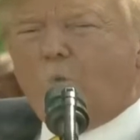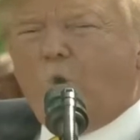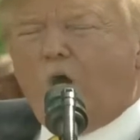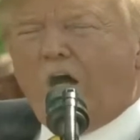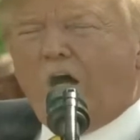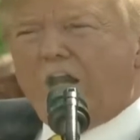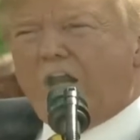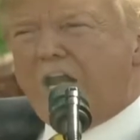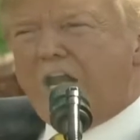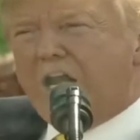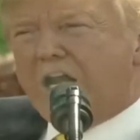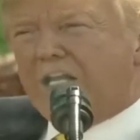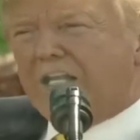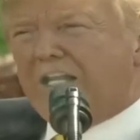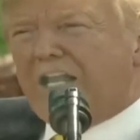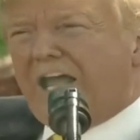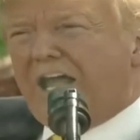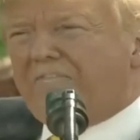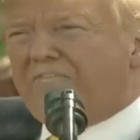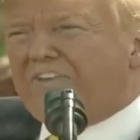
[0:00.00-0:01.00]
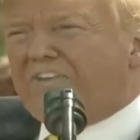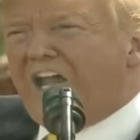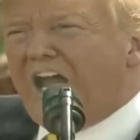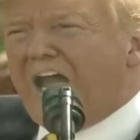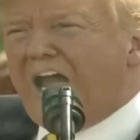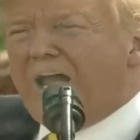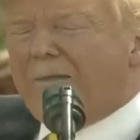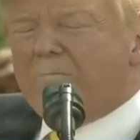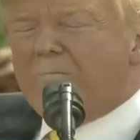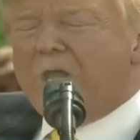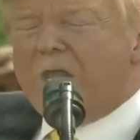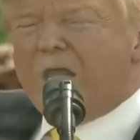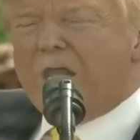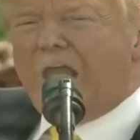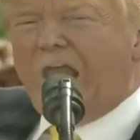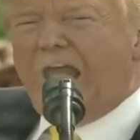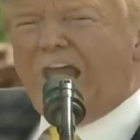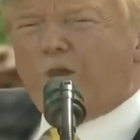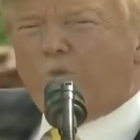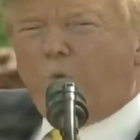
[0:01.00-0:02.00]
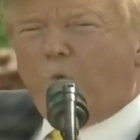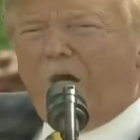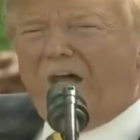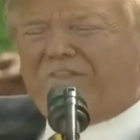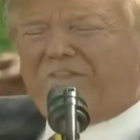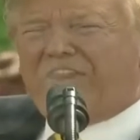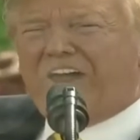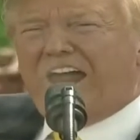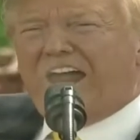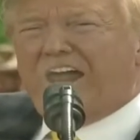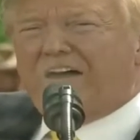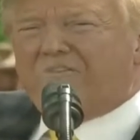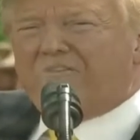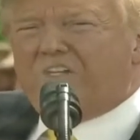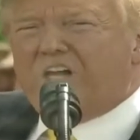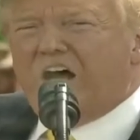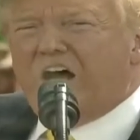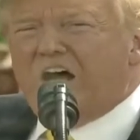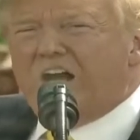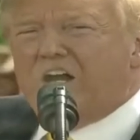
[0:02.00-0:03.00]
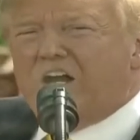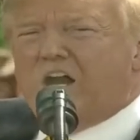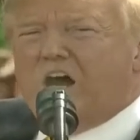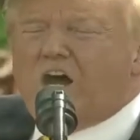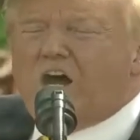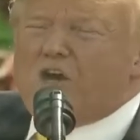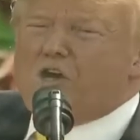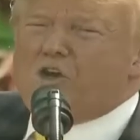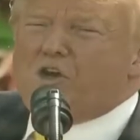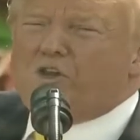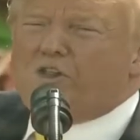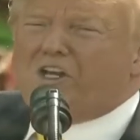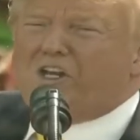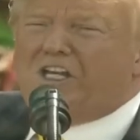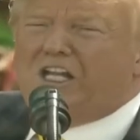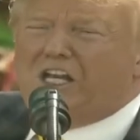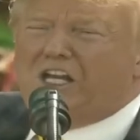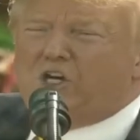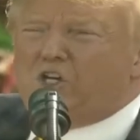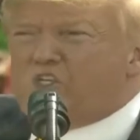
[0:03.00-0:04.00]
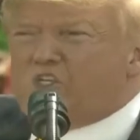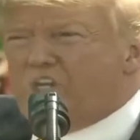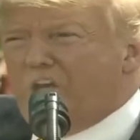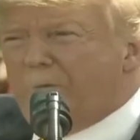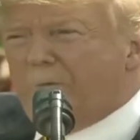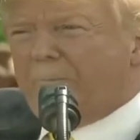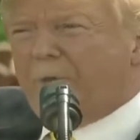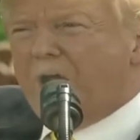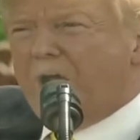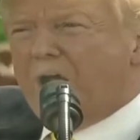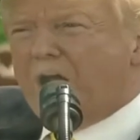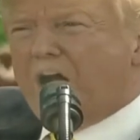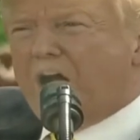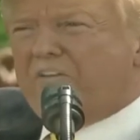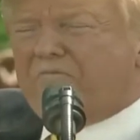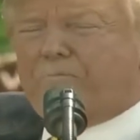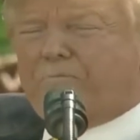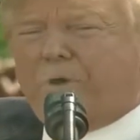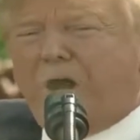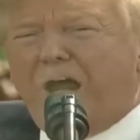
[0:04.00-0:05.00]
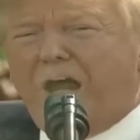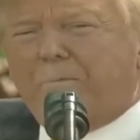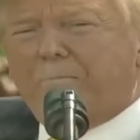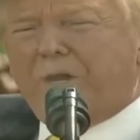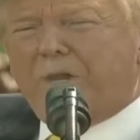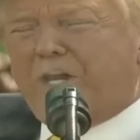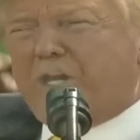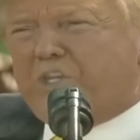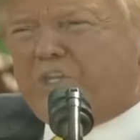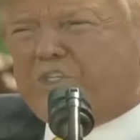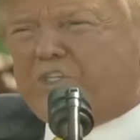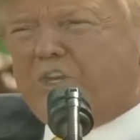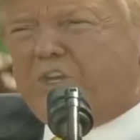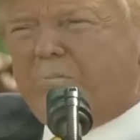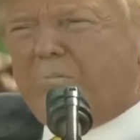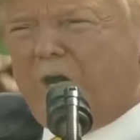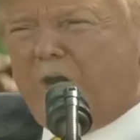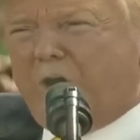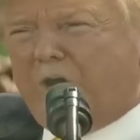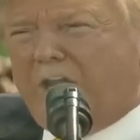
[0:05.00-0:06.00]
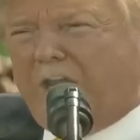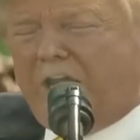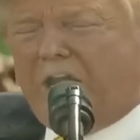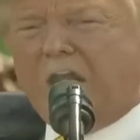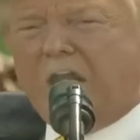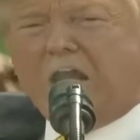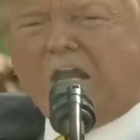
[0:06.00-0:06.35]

one lifetime, and what they have done under the leadership of Prime Minister Modi.